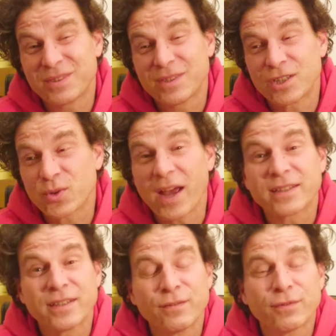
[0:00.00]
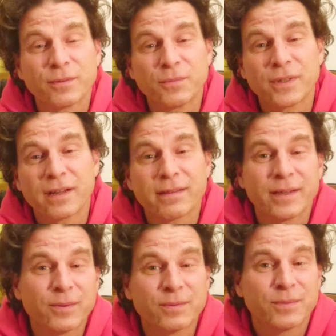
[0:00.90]
detracted from what I
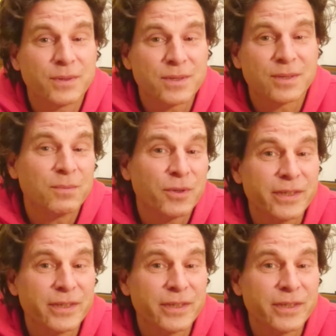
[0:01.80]
think was the more